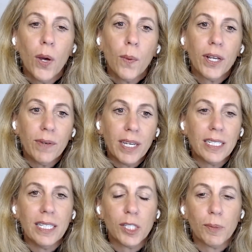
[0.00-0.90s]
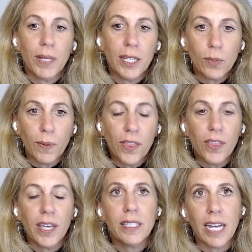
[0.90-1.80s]
where you get to this place where
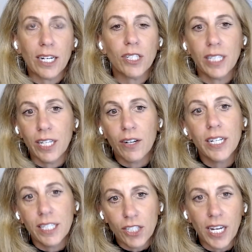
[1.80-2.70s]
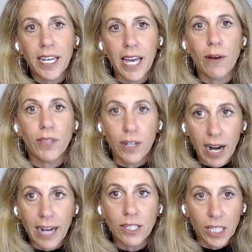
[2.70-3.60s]
things actually are going to shake out, that are
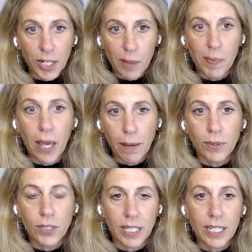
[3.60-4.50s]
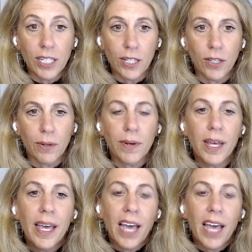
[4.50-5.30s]
actually going to be able to continue,